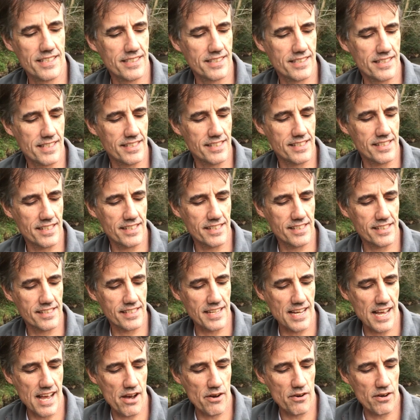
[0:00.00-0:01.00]
This is
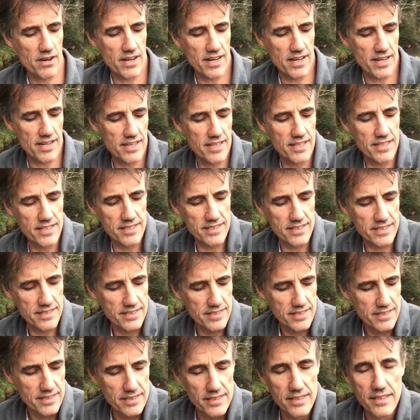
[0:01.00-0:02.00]
our
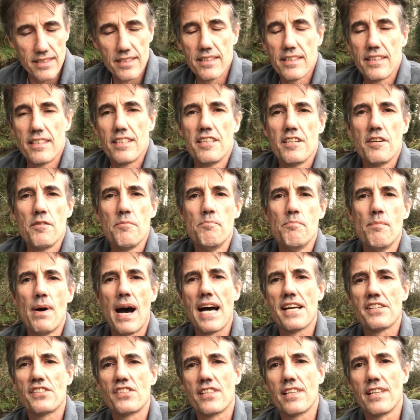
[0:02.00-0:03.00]

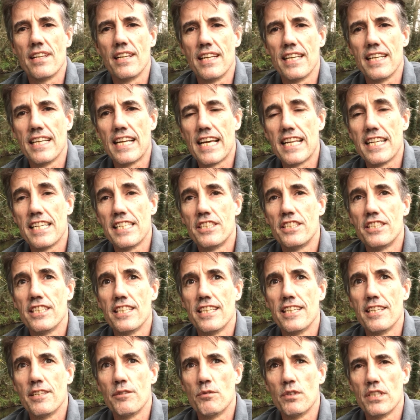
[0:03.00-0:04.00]
masculine
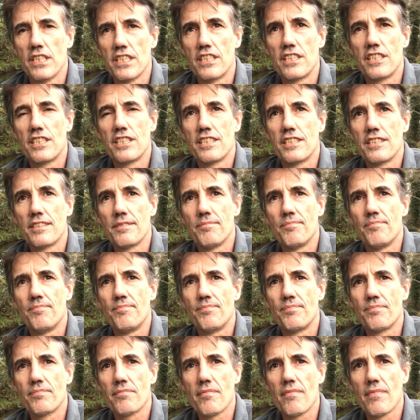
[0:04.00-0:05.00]
energy, which
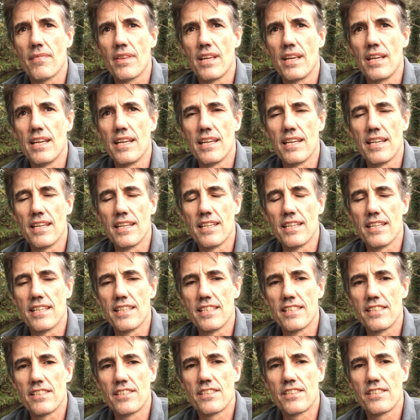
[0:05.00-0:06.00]

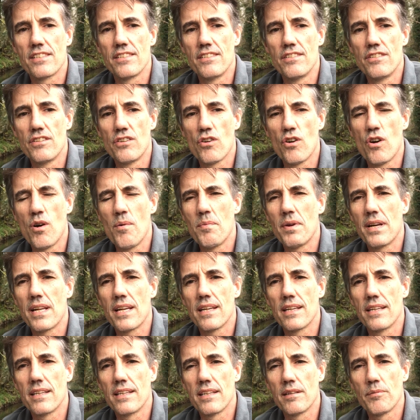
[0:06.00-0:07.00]
is normally
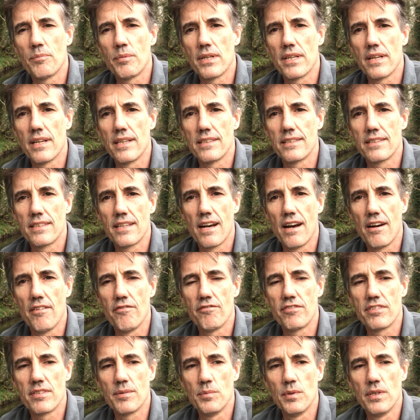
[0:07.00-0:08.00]
a little bit
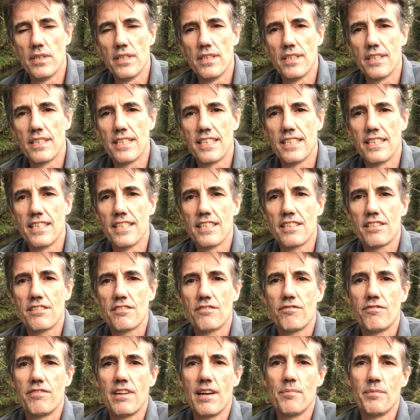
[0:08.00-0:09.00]
uncomfortable in this
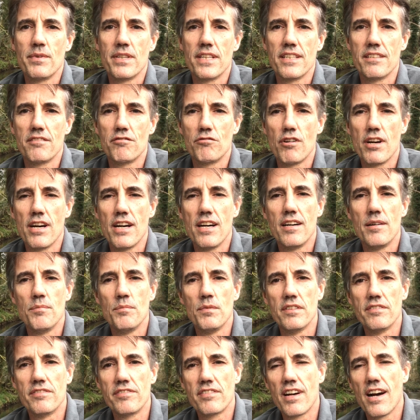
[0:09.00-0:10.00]
feminine realm
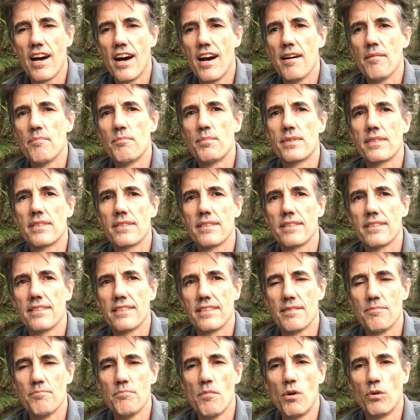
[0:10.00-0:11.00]
of cups and
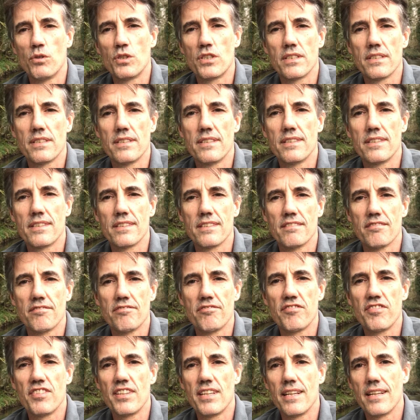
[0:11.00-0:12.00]
emotions and
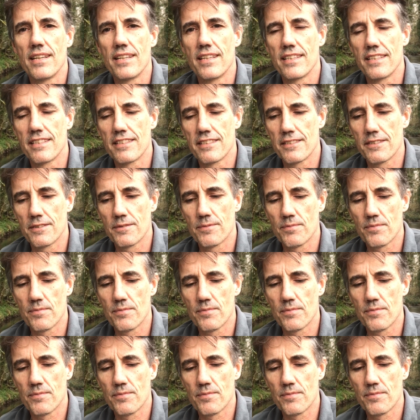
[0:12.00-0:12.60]
feelings,